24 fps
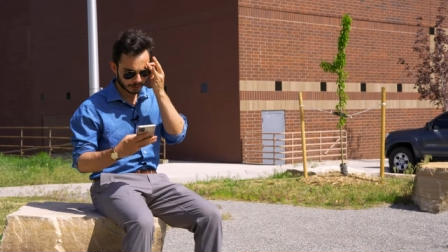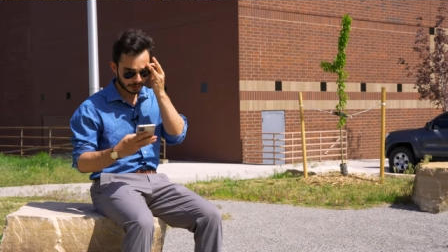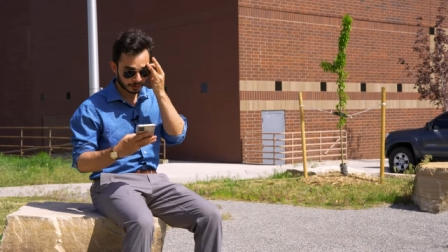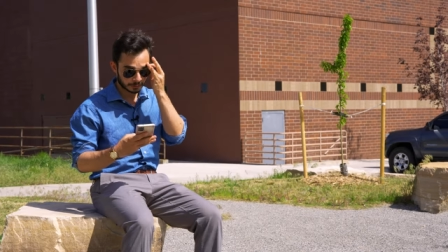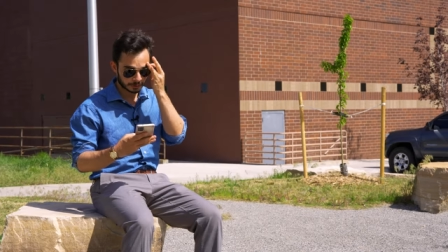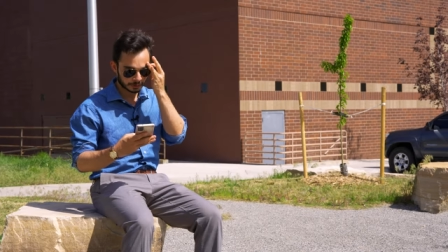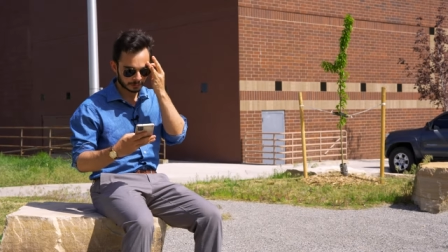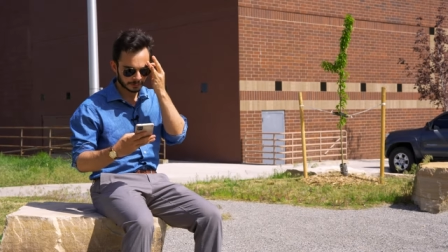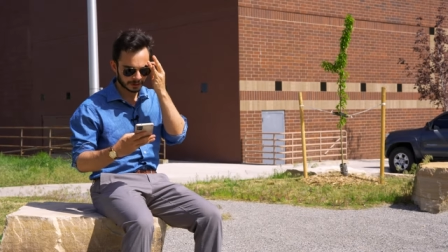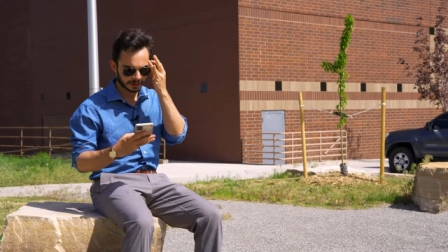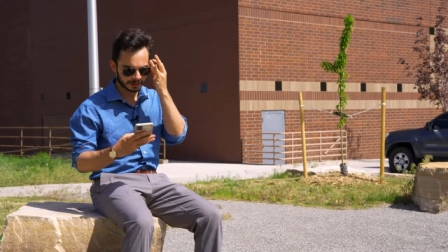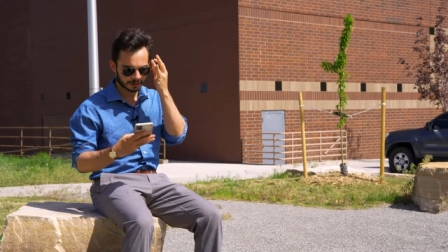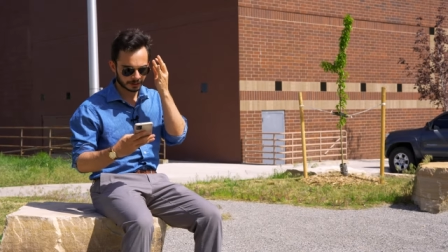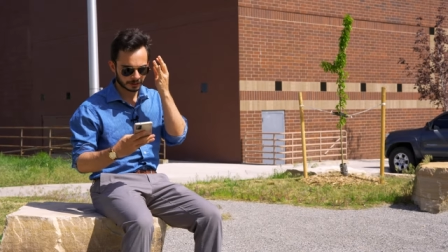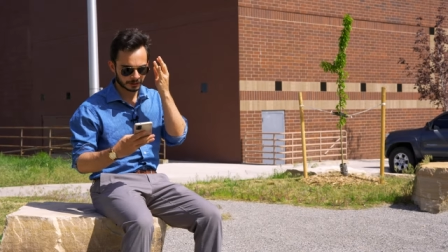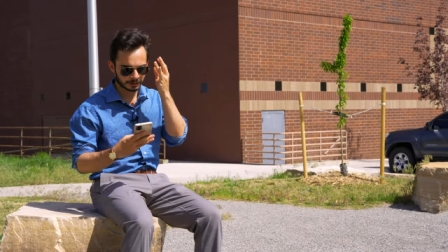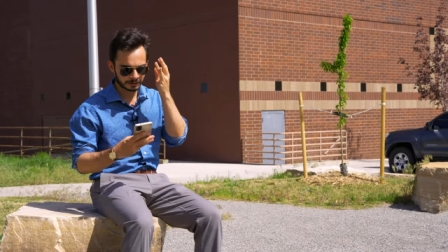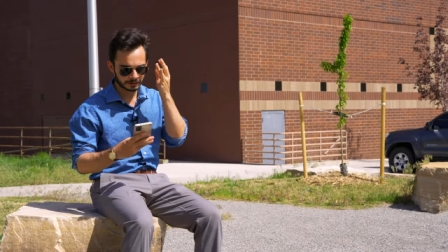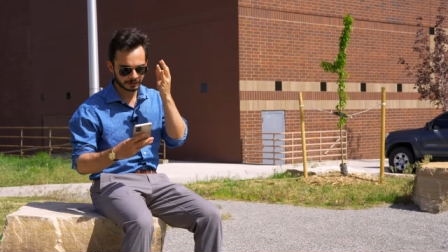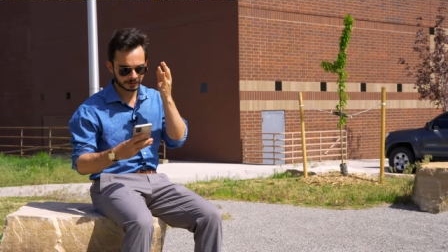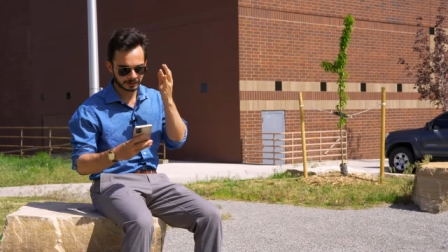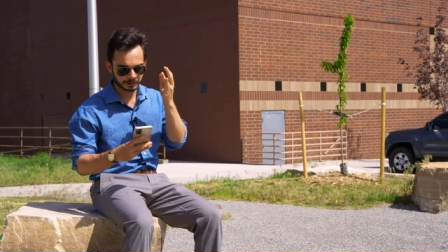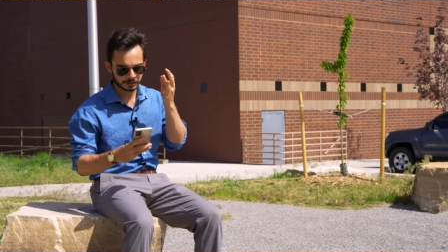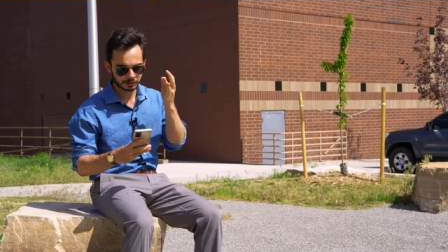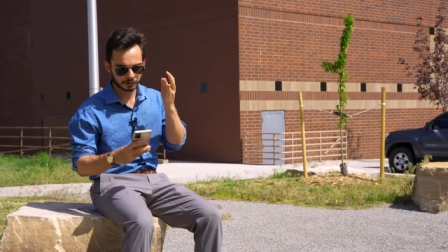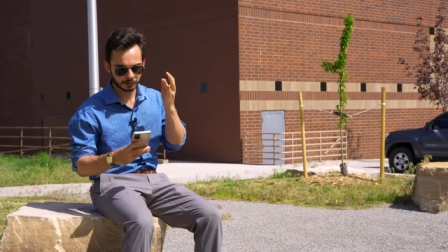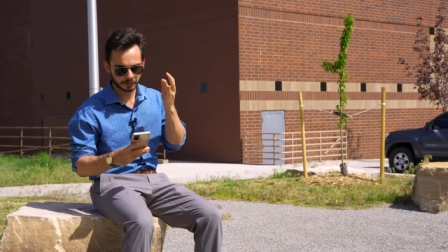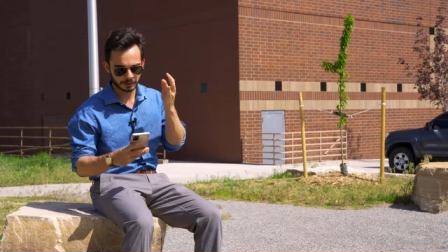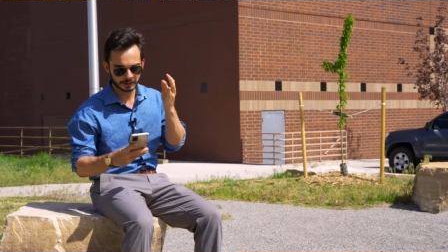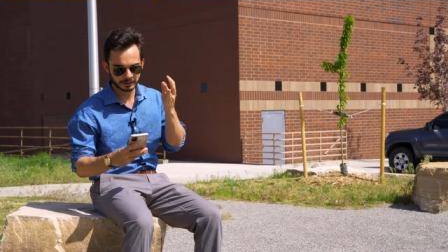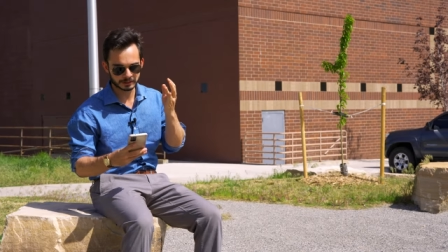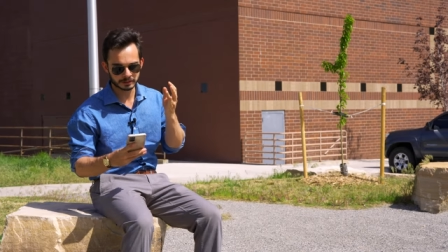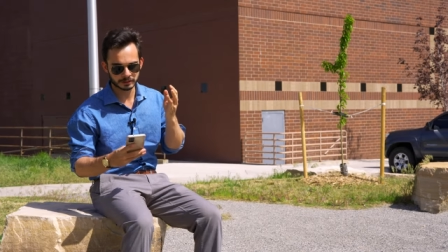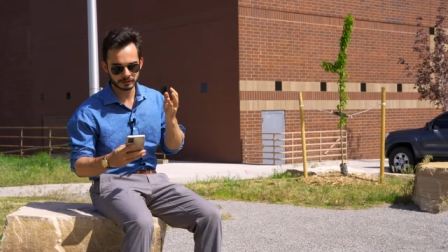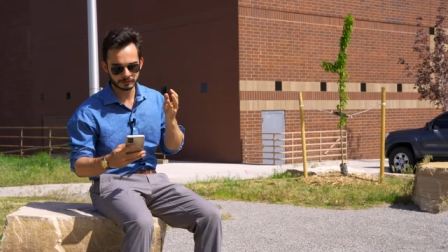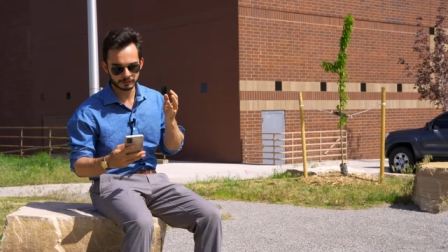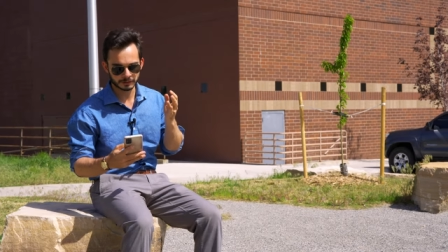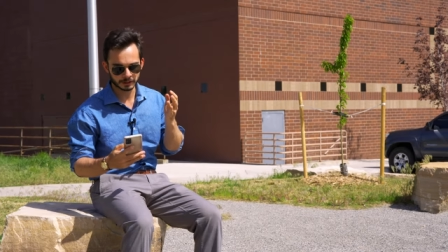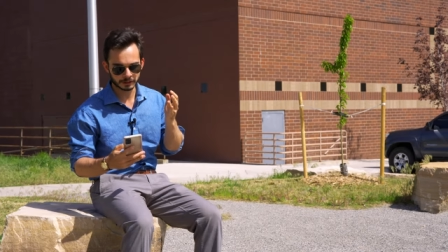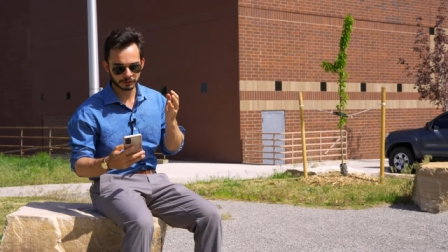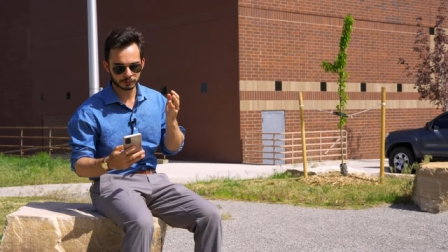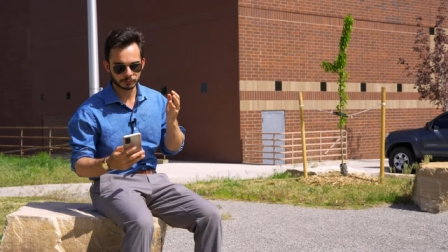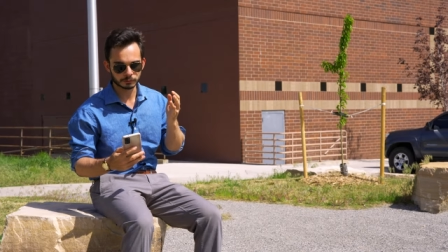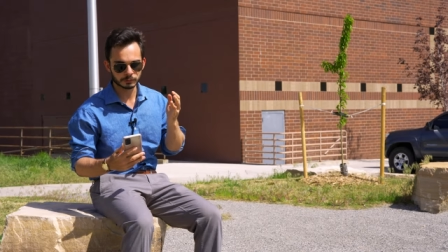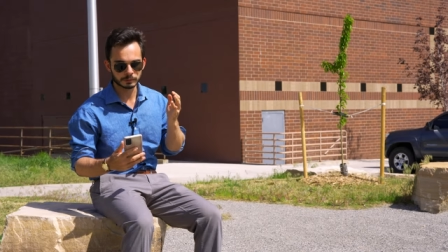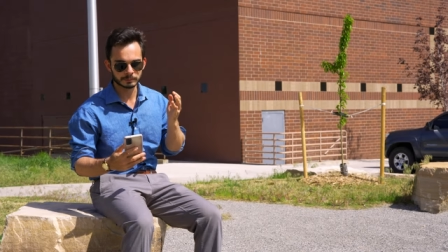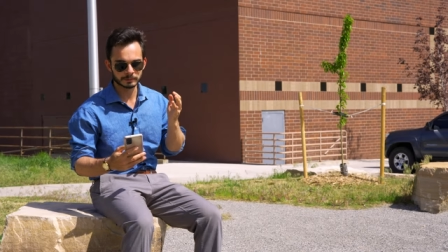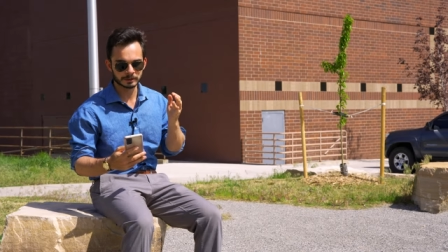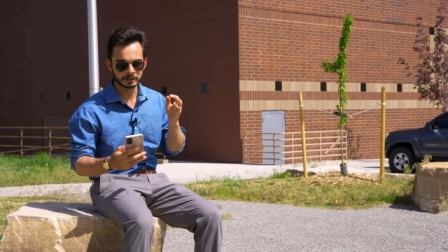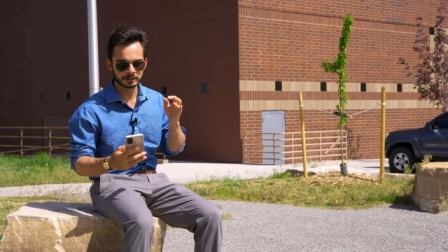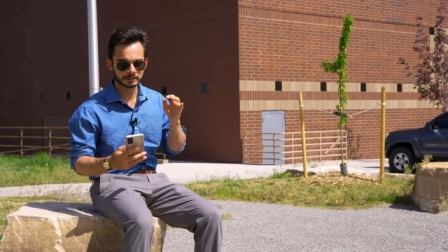I want to make on this whole idea of like women